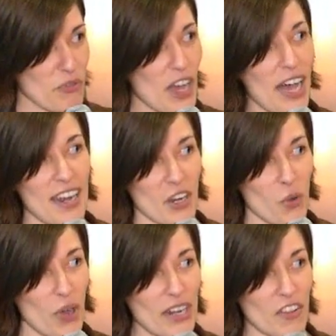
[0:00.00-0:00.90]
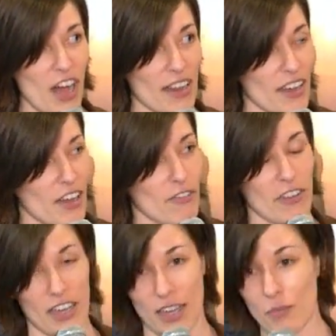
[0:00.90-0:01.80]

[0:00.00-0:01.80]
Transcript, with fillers: got quite a lot of uh,